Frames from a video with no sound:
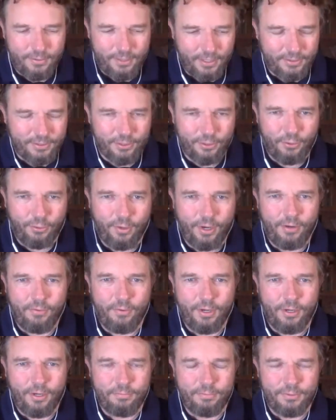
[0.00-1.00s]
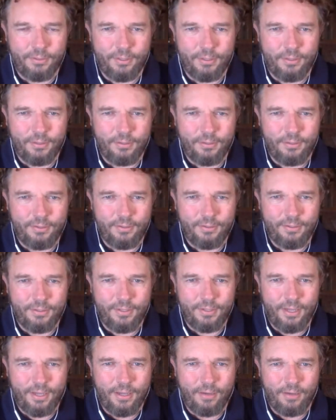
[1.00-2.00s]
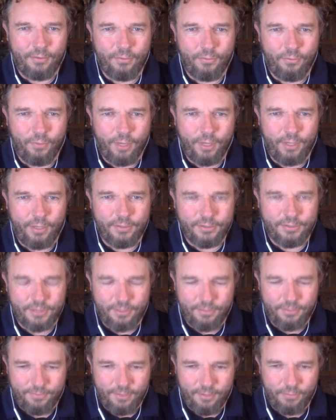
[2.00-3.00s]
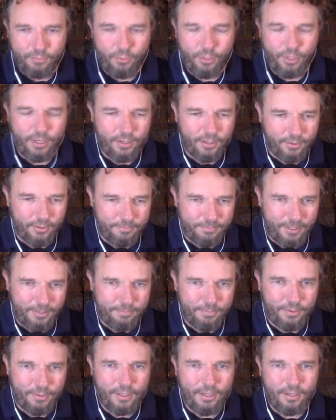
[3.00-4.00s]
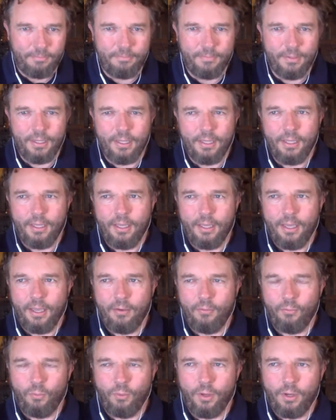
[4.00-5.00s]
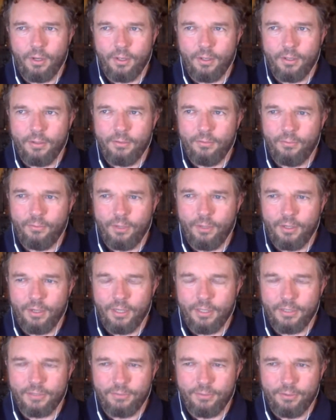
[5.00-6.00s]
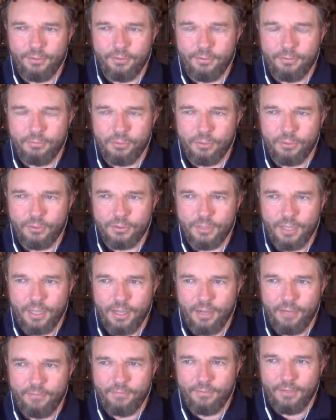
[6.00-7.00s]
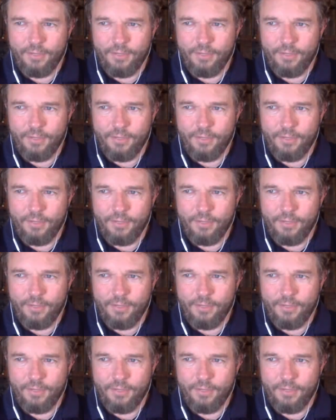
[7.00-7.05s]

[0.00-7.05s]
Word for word: that's a great way to put it. Yeah, wake yourself up, wake other people up. And what a what a nice way to approach life.